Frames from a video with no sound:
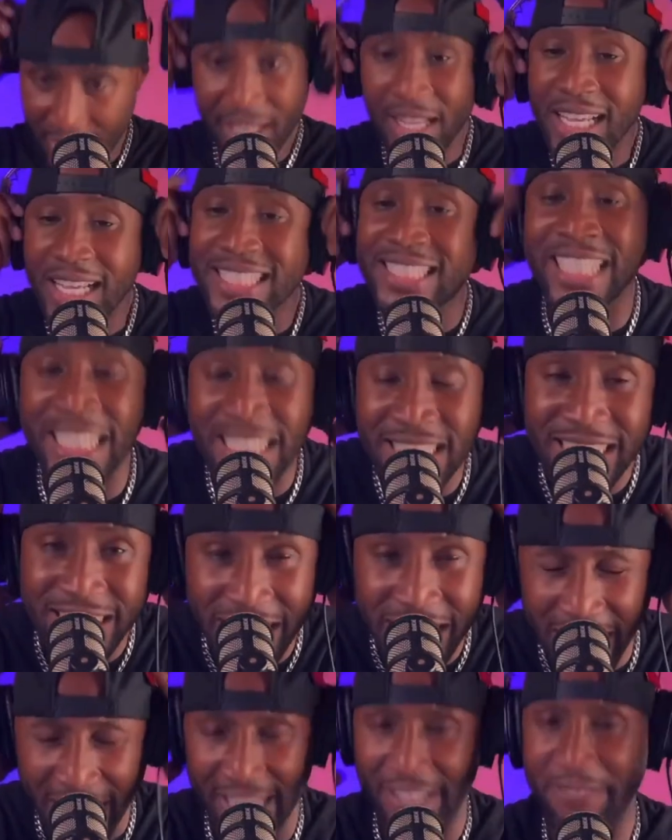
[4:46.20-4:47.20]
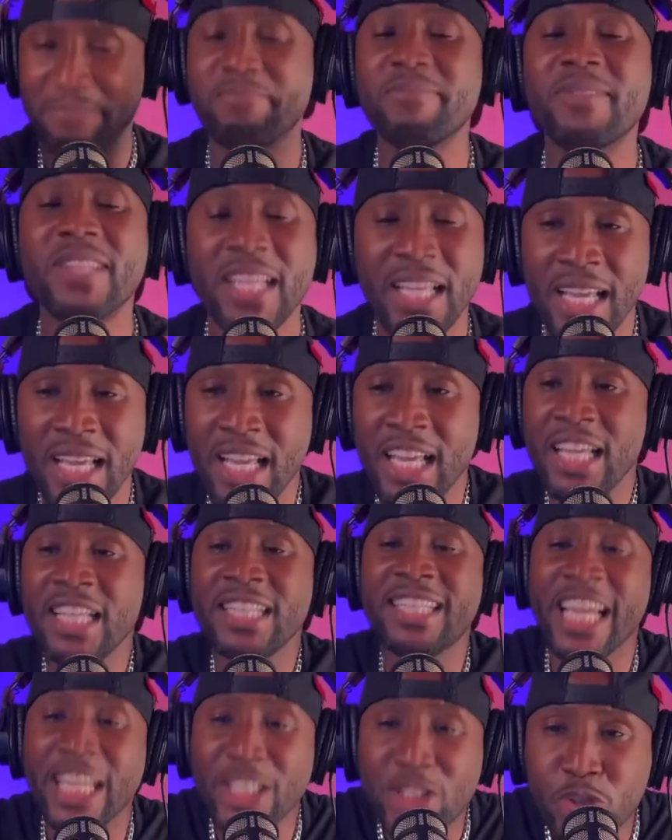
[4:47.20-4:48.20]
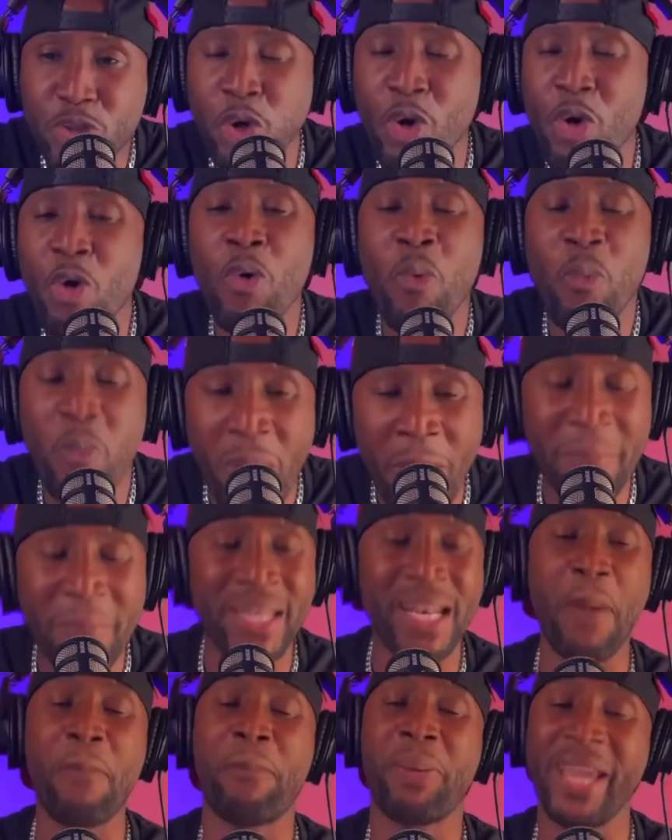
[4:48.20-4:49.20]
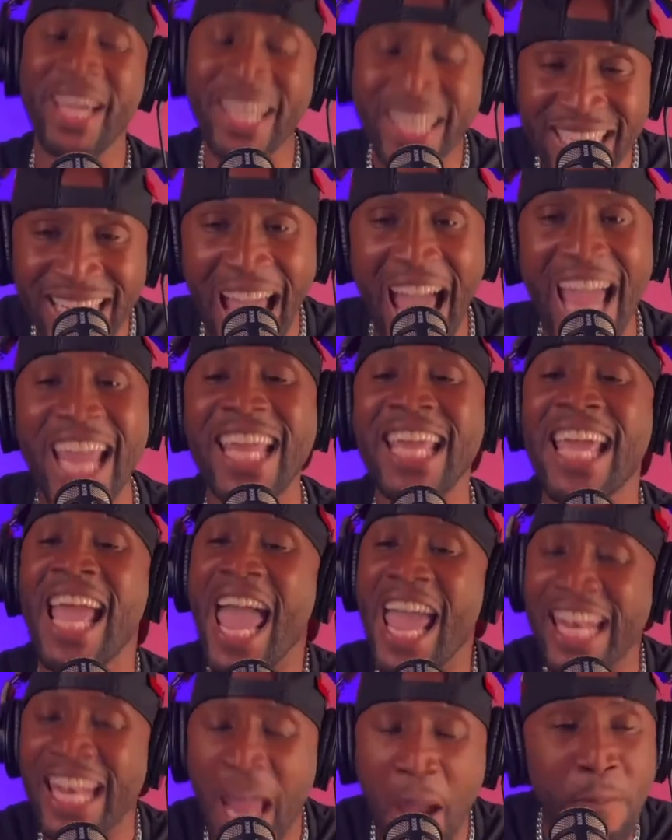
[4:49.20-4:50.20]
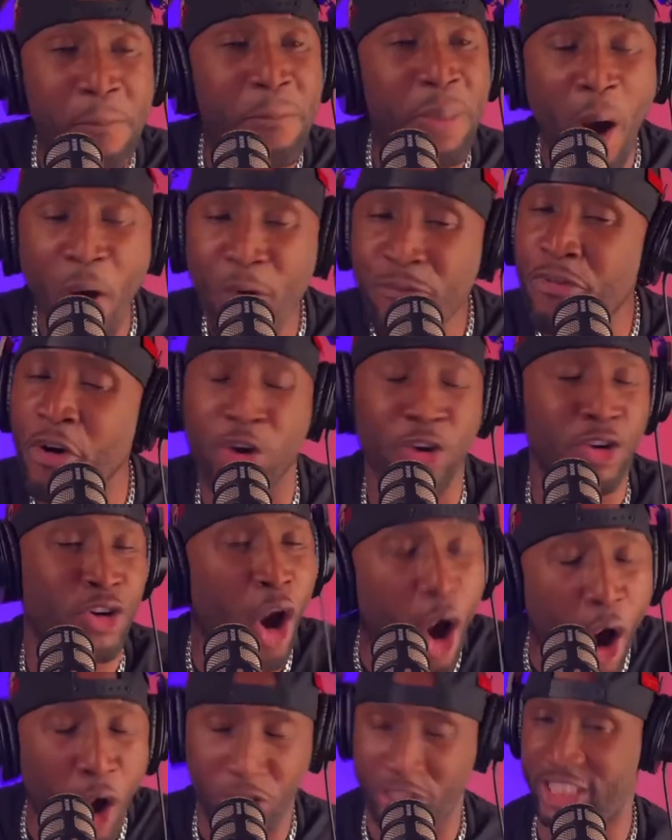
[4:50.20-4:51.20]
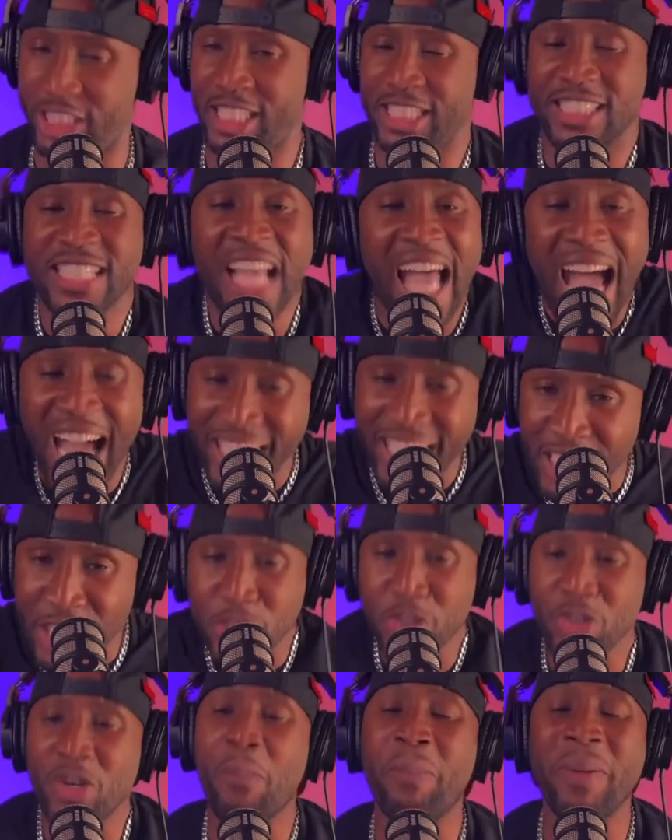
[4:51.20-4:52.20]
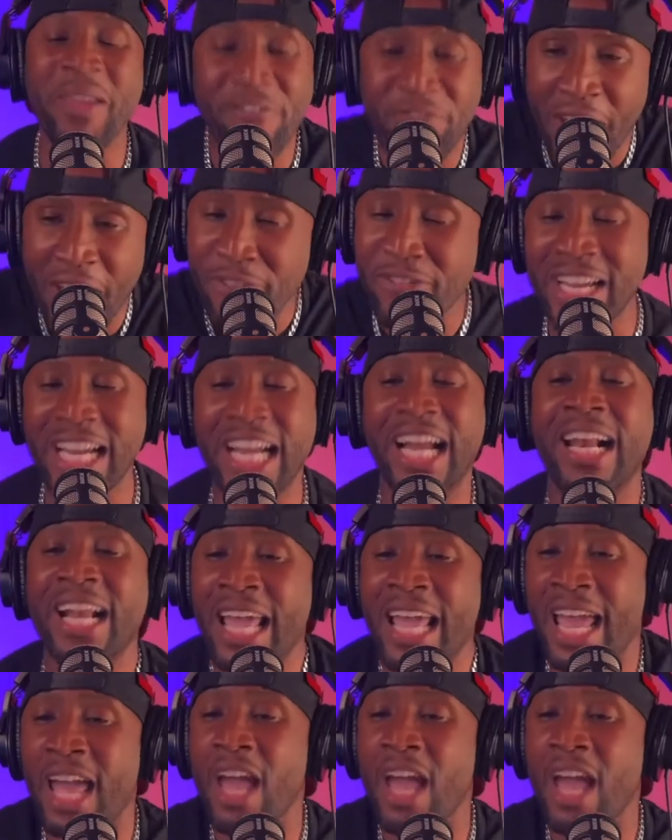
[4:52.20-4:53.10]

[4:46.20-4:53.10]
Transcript: Sincere. There's two women up here tonight, and they both are gorgeous. I need you to be very clear.